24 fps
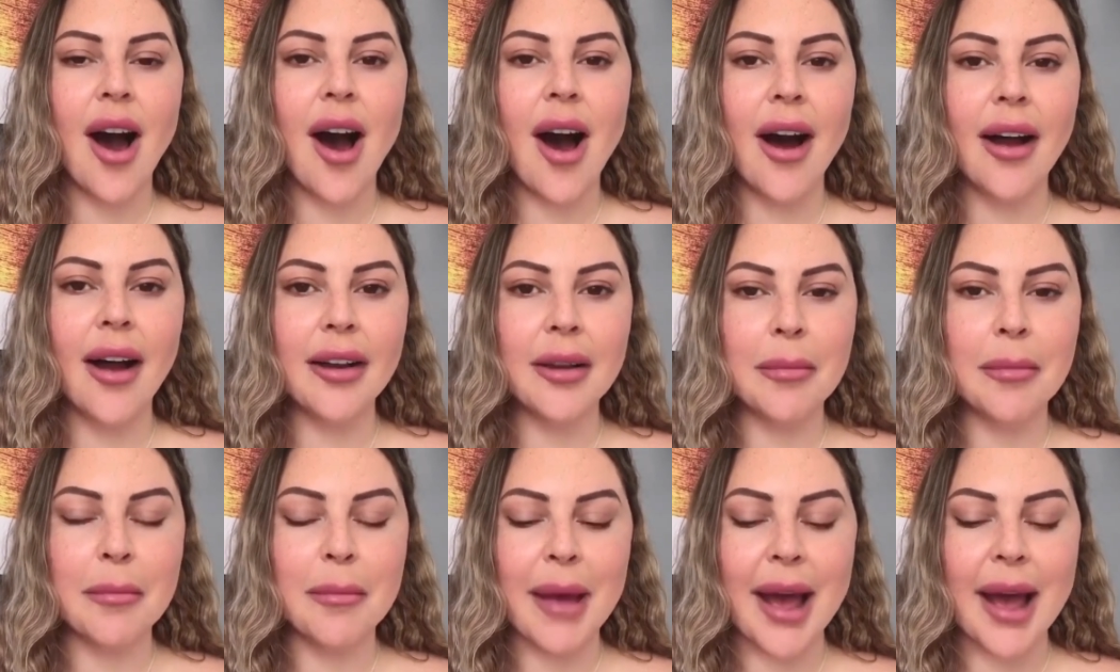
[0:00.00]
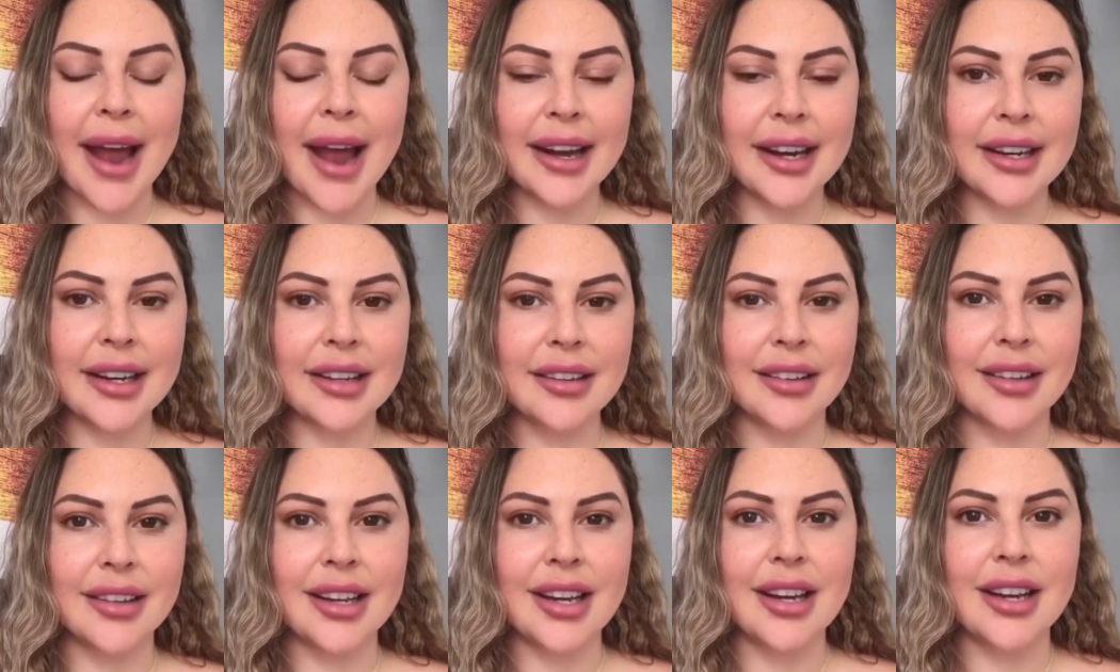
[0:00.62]

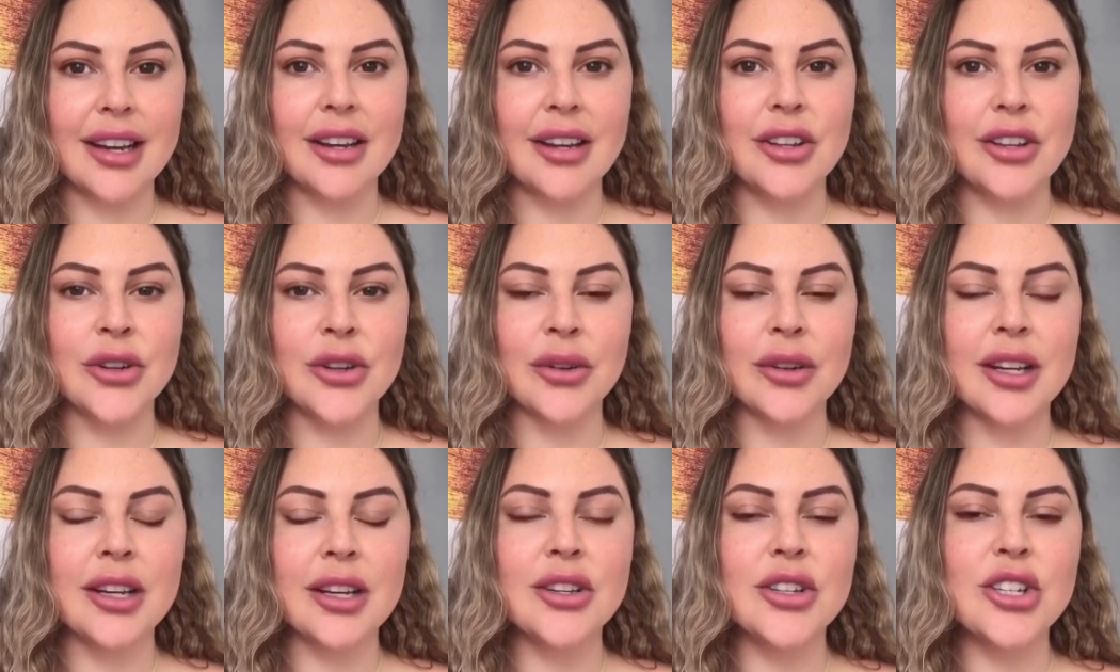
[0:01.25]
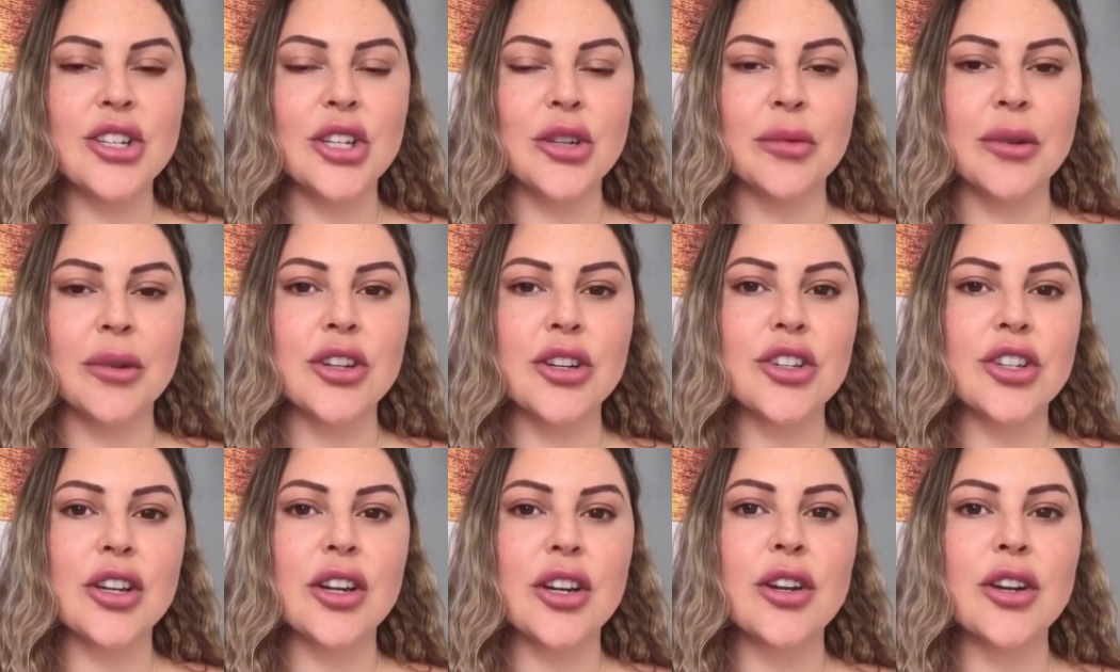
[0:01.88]
Automatically, your
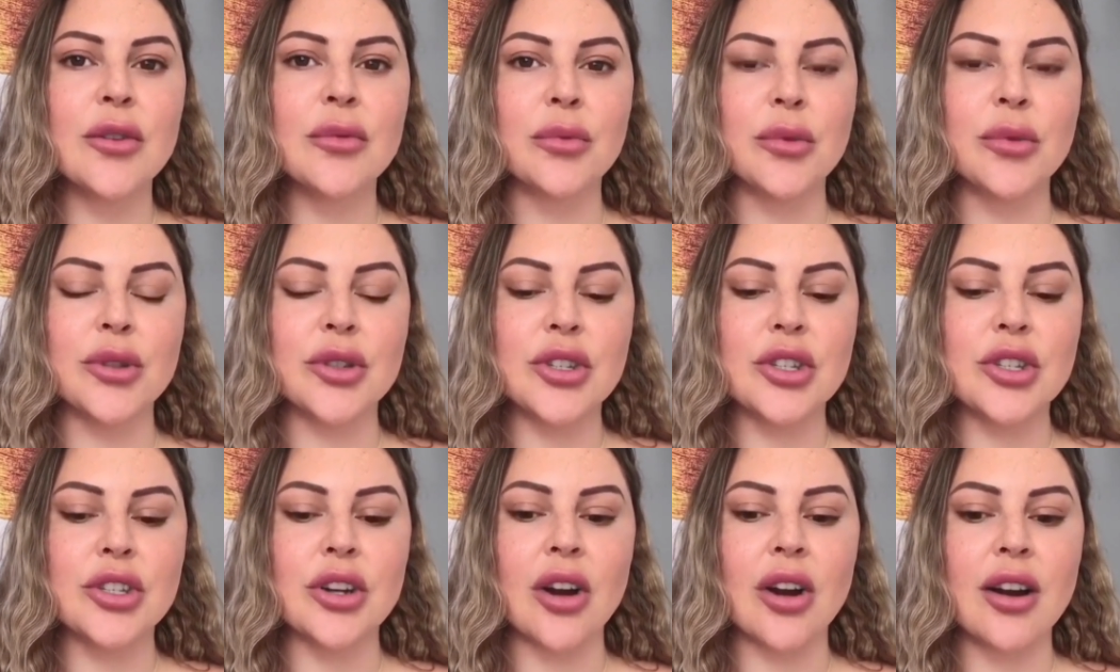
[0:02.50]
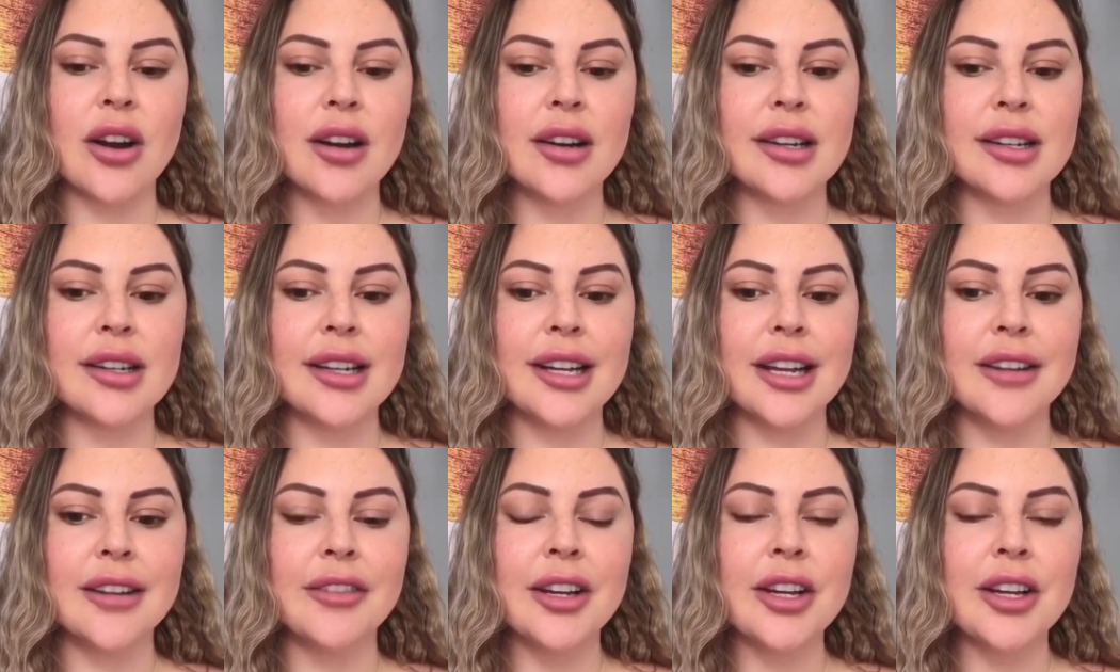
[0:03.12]
intuition will
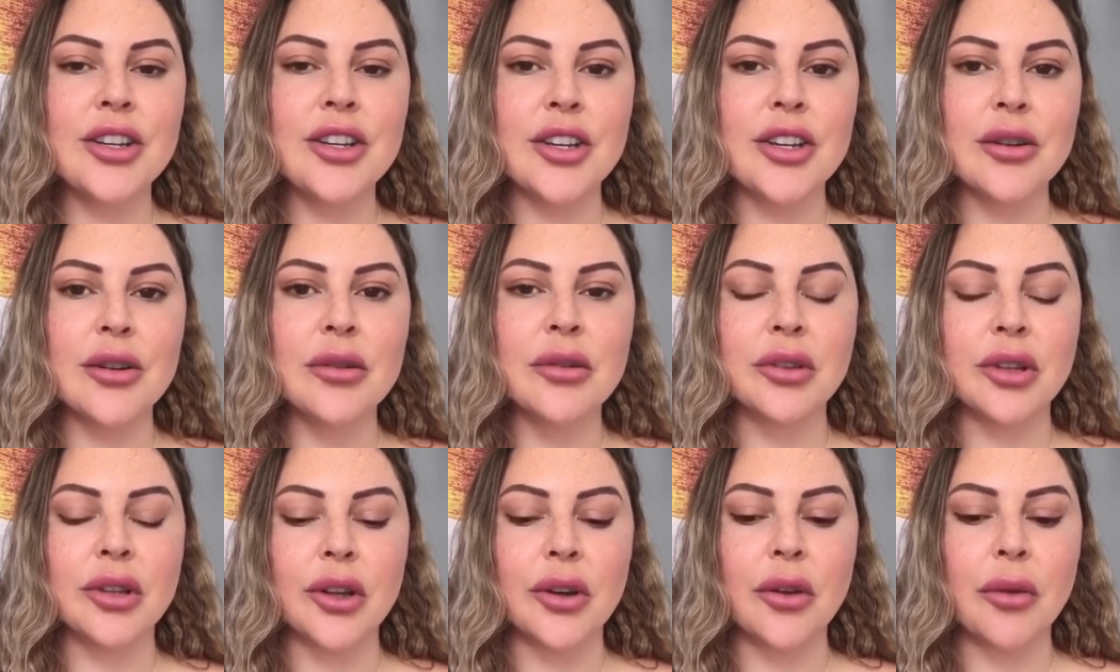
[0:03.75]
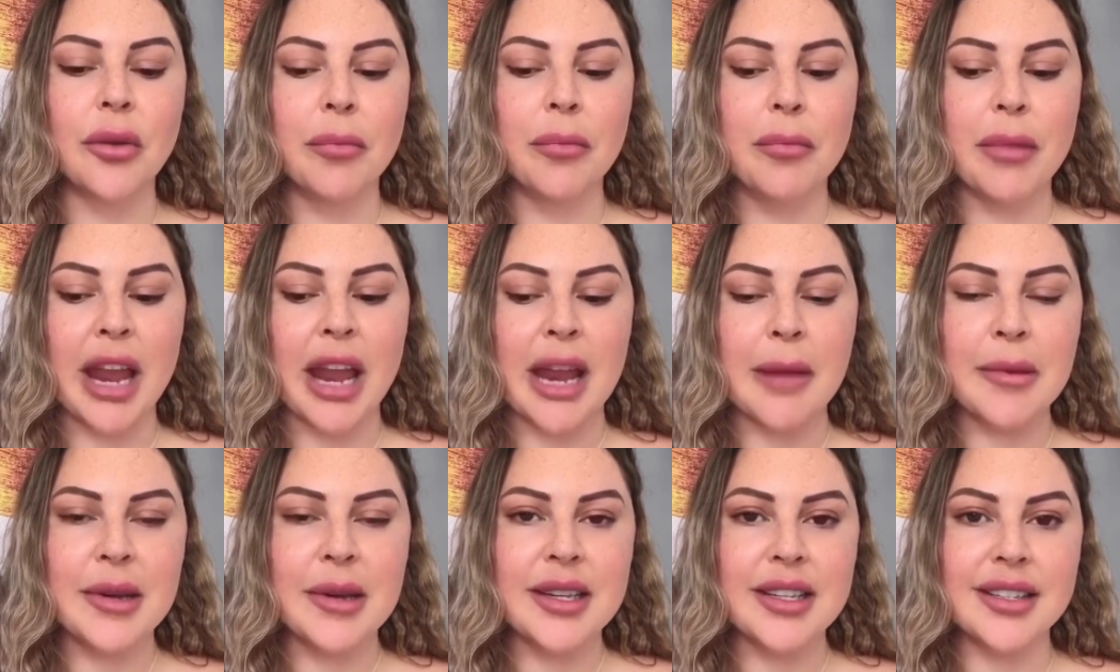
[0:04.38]
start giving you little
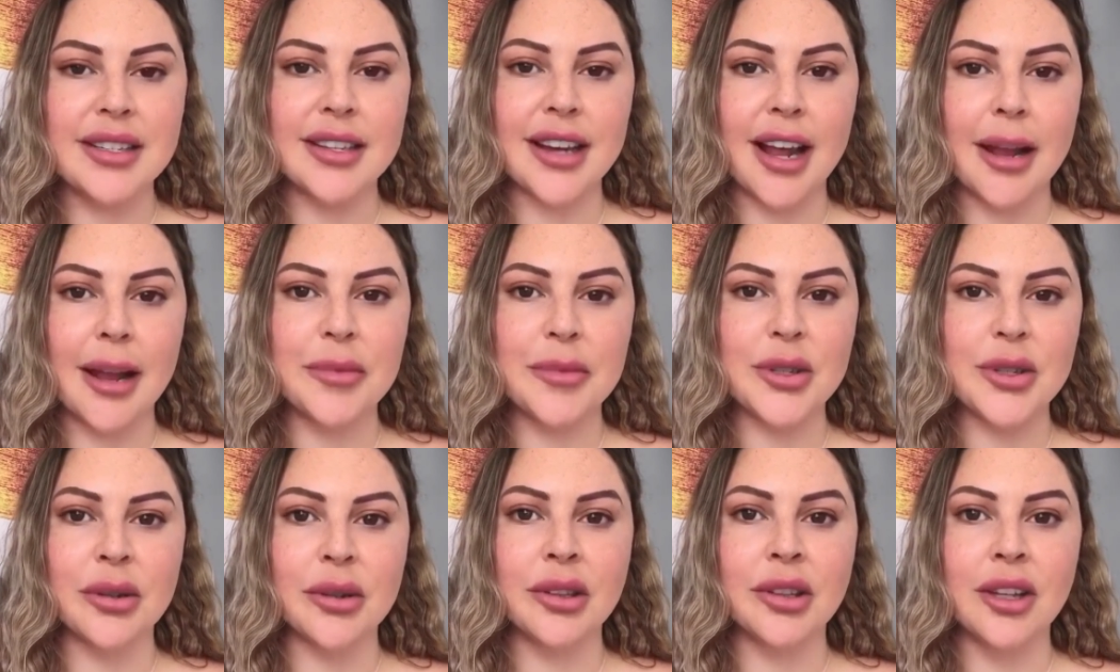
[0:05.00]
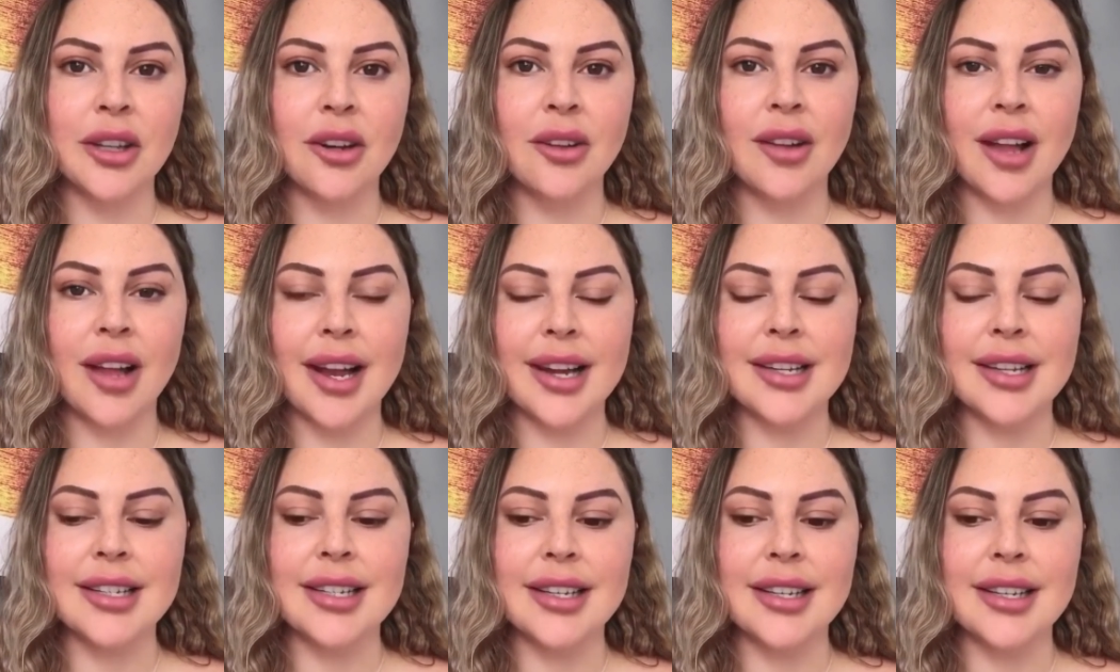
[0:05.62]
baby steps or little
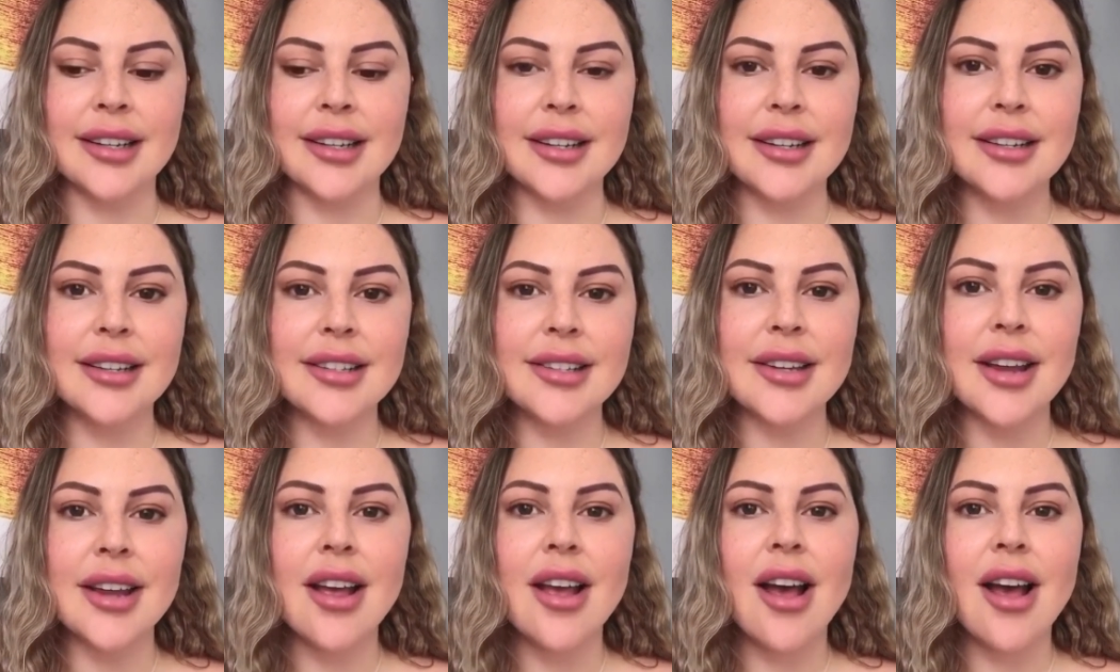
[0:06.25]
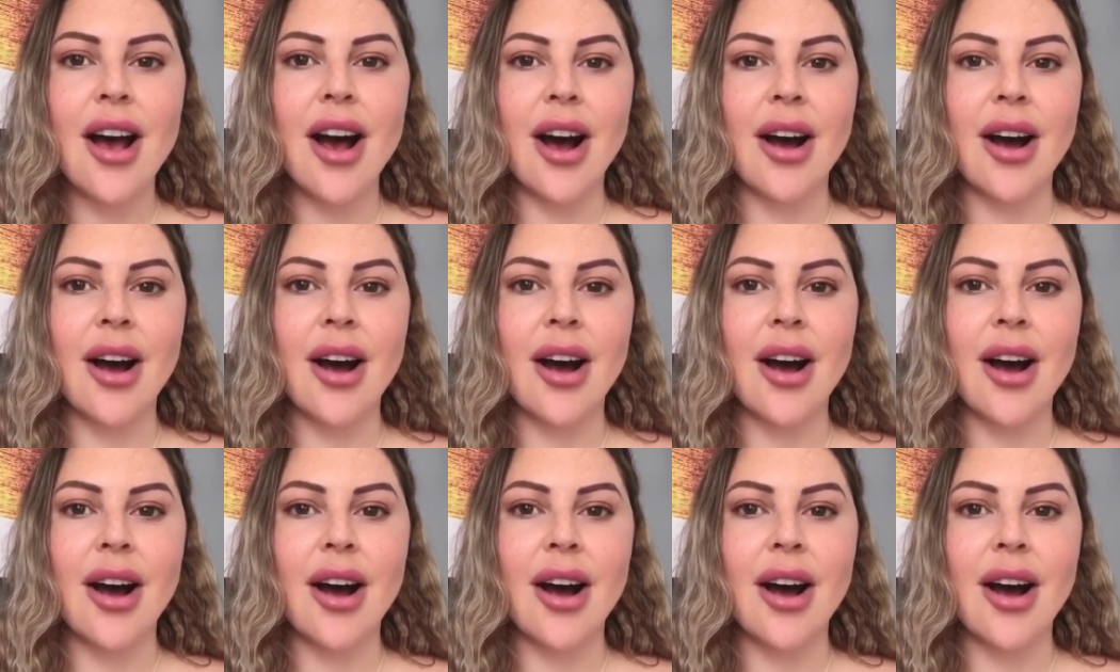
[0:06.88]
ideas